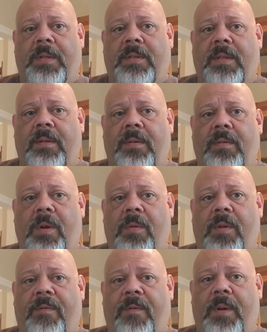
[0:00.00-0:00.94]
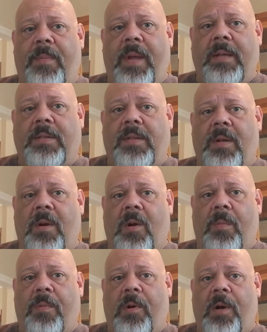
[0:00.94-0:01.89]
soon on the Freemax Star
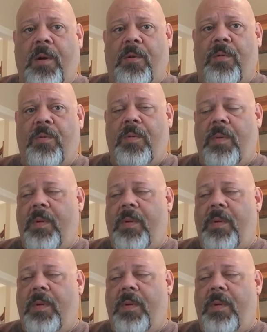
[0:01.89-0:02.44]
Pro.